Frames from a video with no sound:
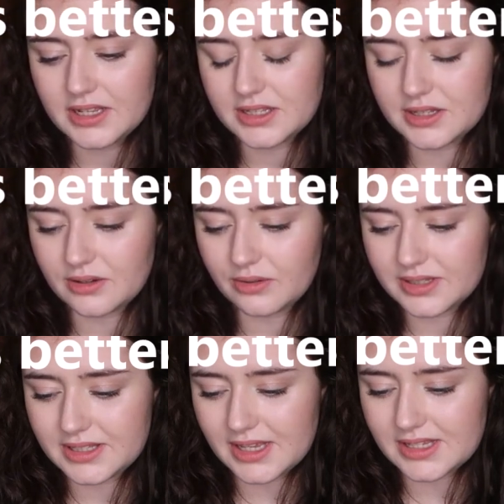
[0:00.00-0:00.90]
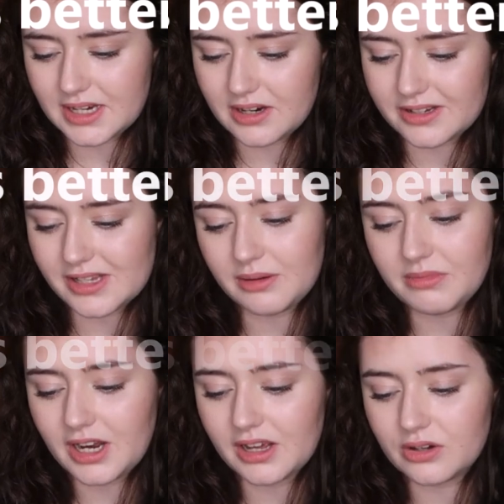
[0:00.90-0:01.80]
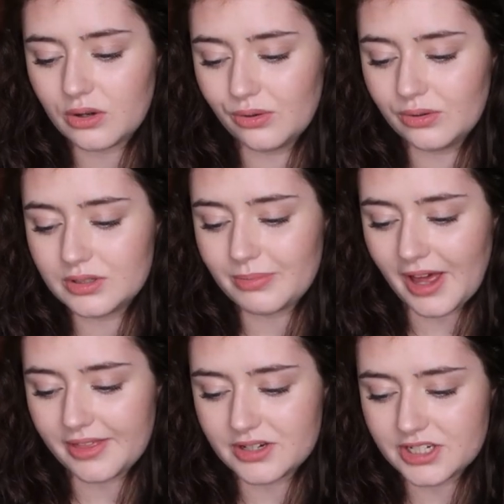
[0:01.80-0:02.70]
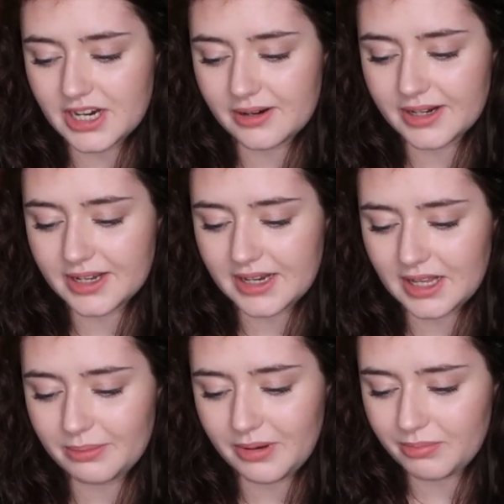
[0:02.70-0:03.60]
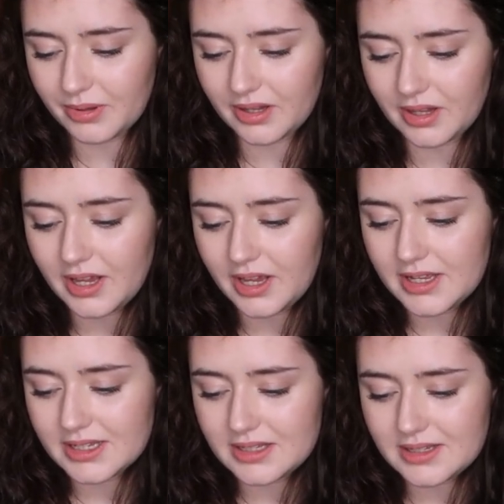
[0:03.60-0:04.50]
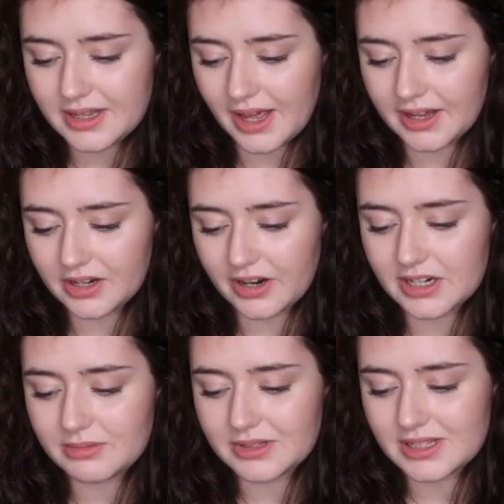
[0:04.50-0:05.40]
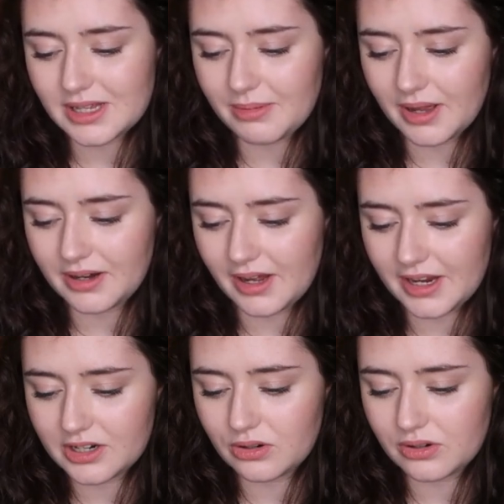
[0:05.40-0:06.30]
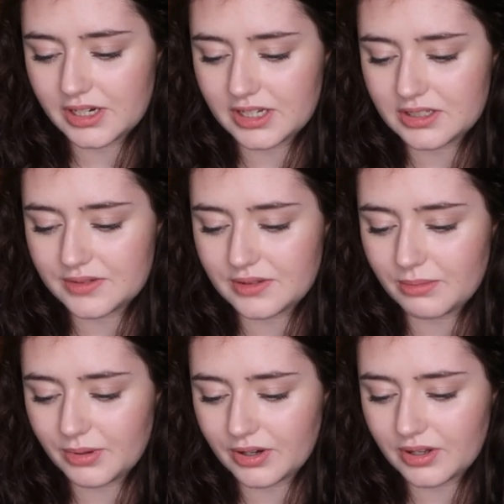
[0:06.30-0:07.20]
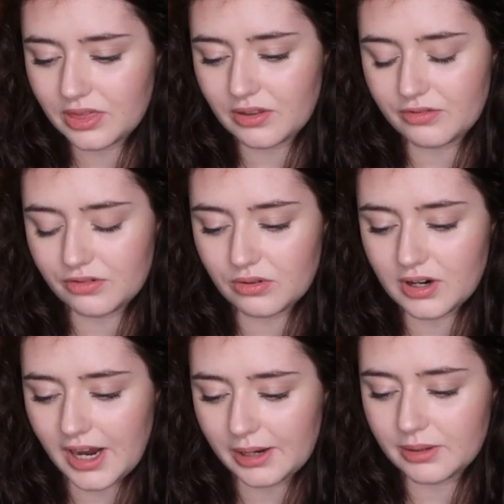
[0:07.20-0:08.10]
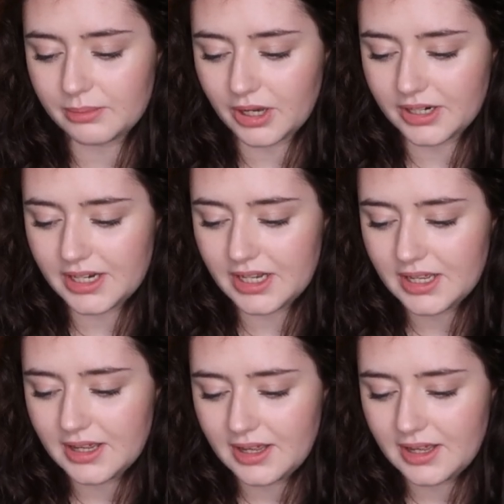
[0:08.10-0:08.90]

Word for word: So it says here, a 10 minute cold bath or shower can help people get incredible sleep at night according to the book The 4 Hour Body.